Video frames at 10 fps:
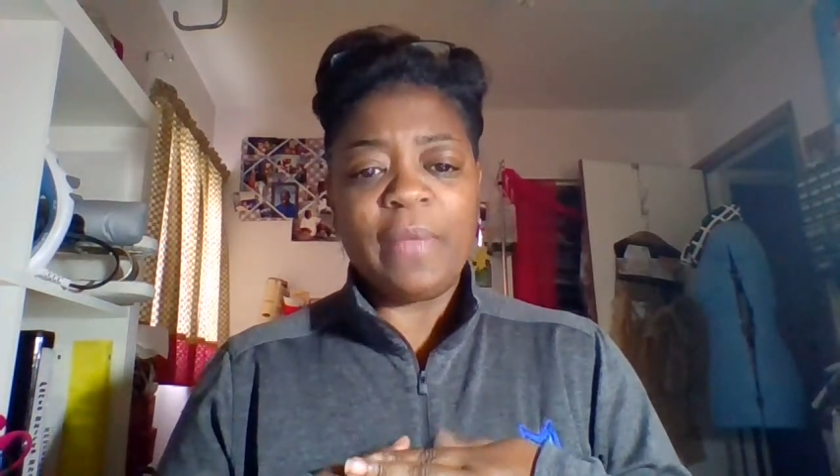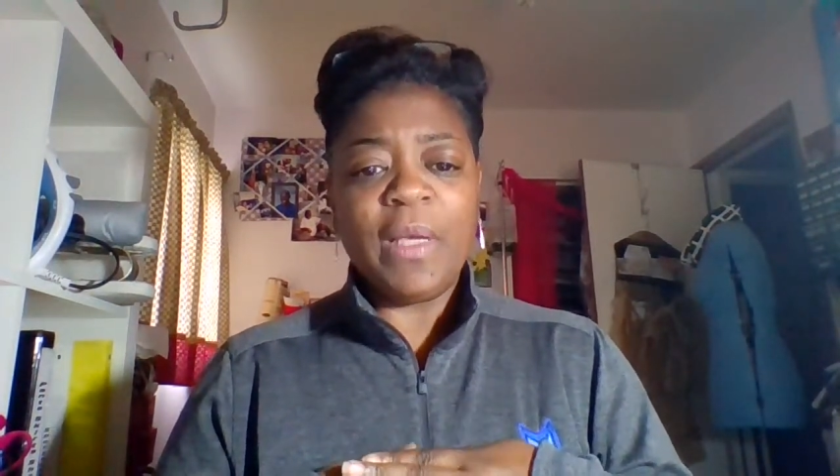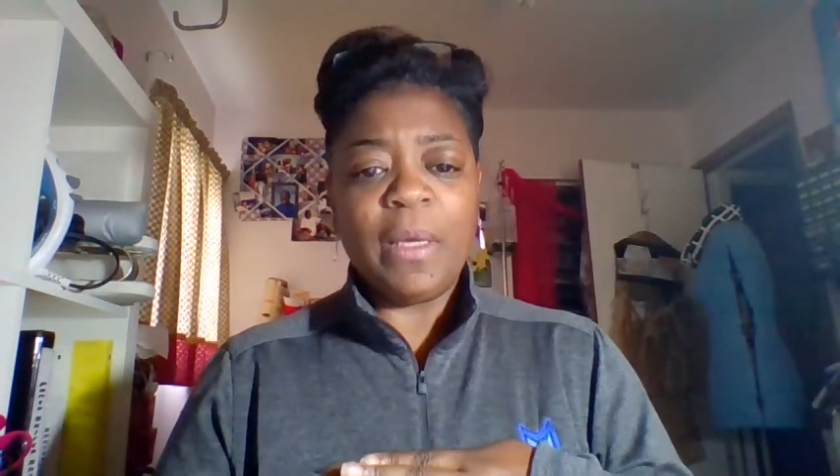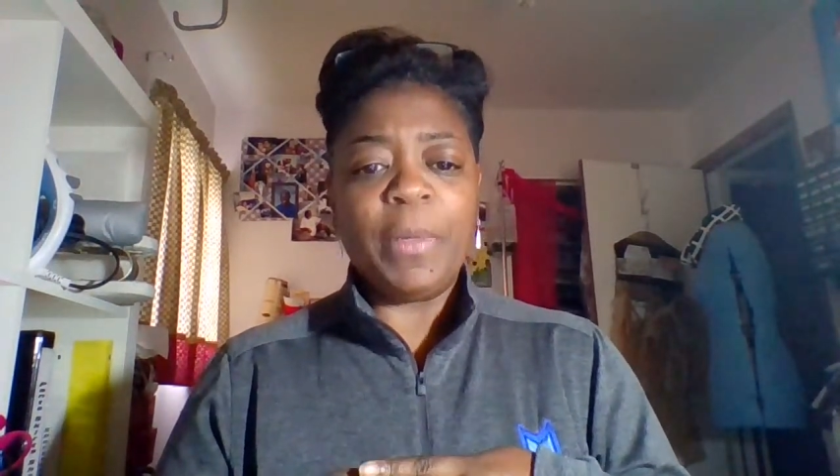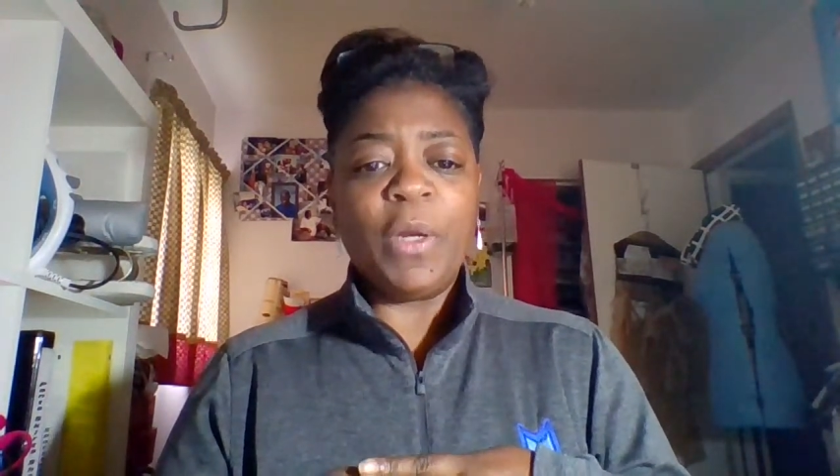I
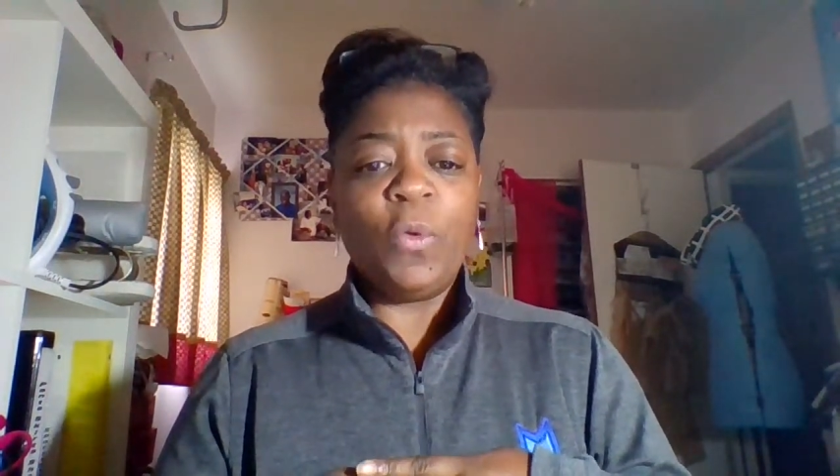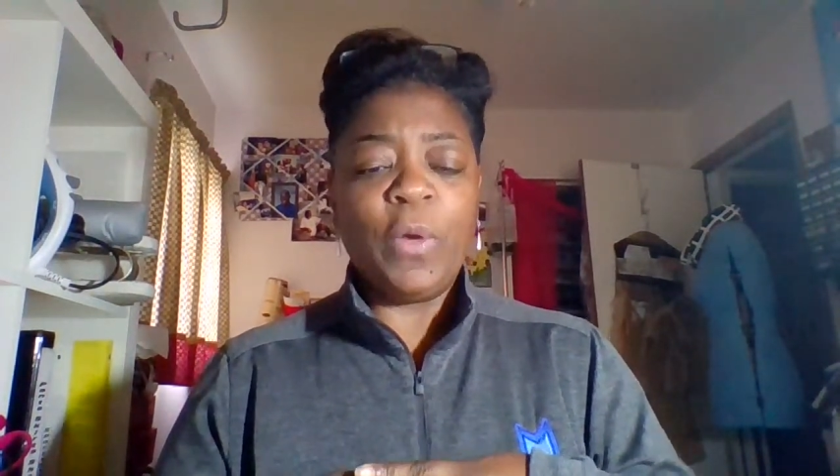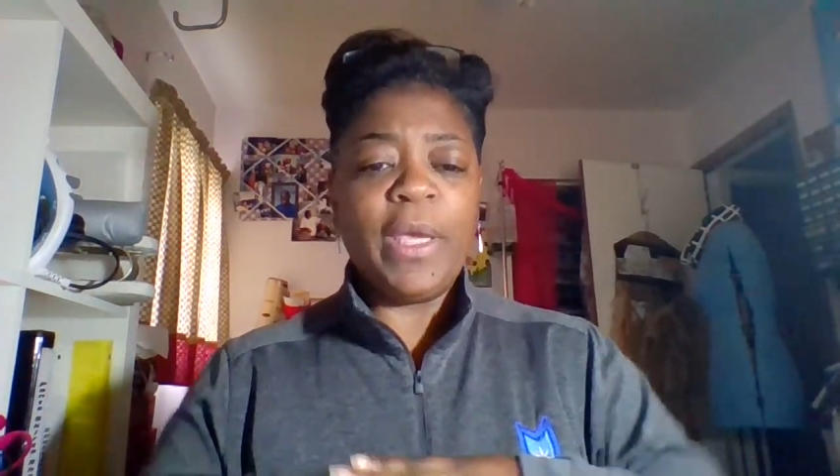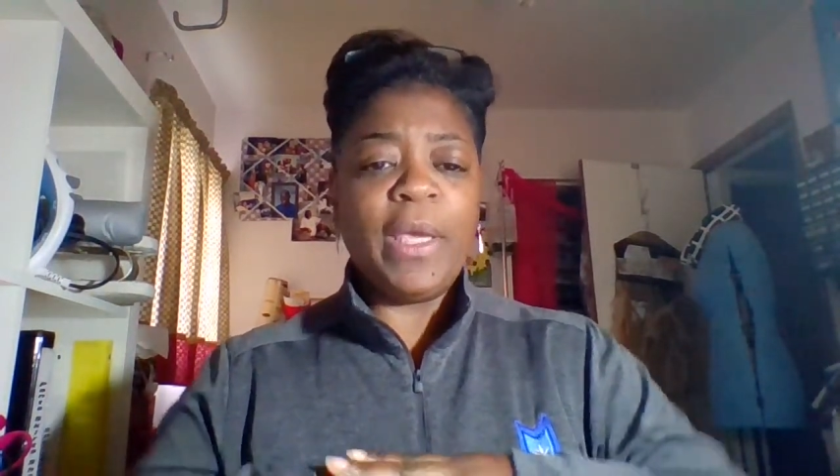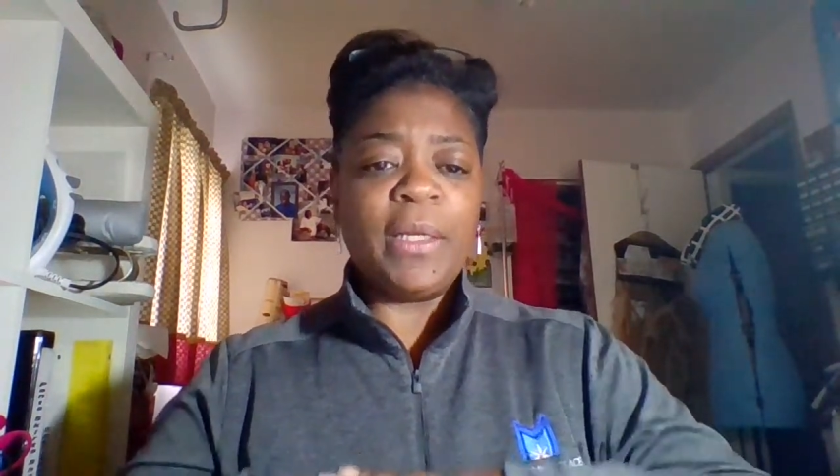think I'm going to
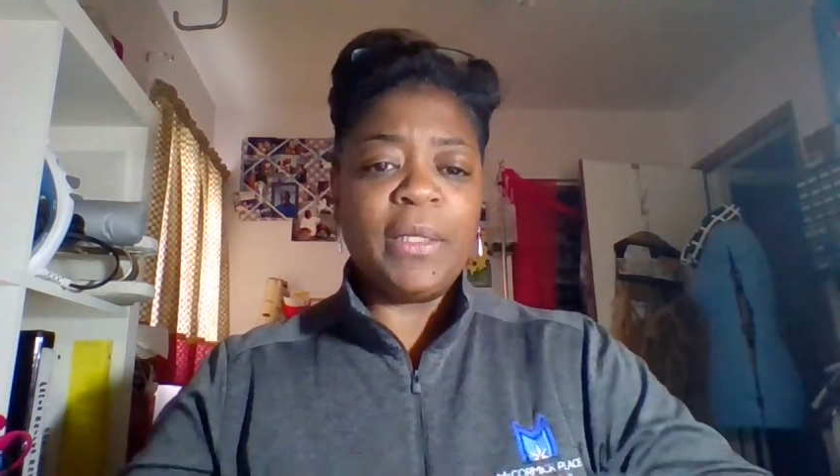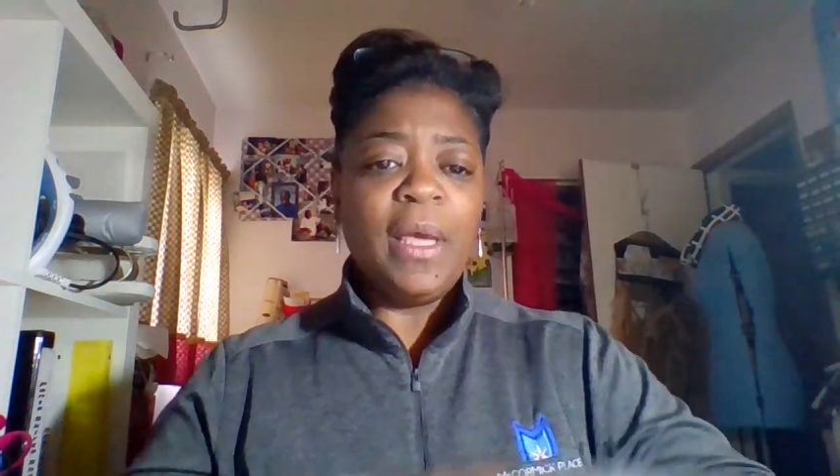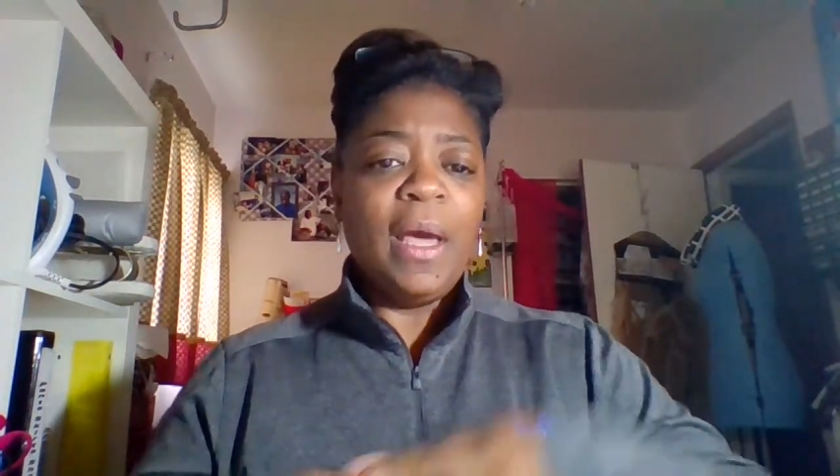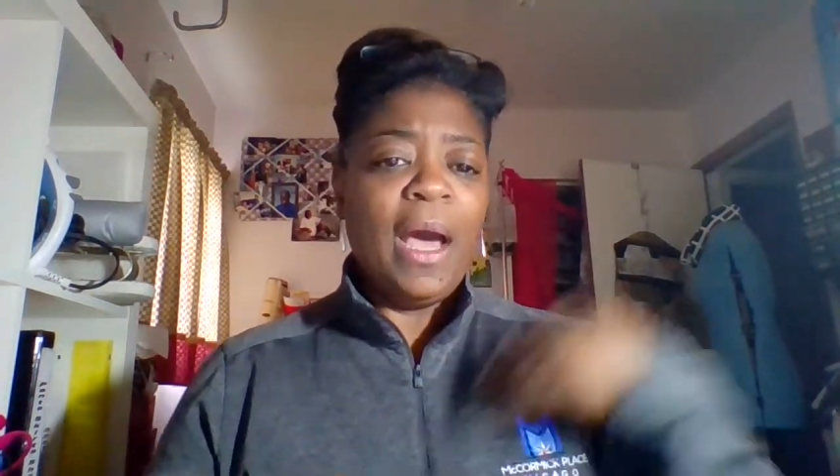go ahead and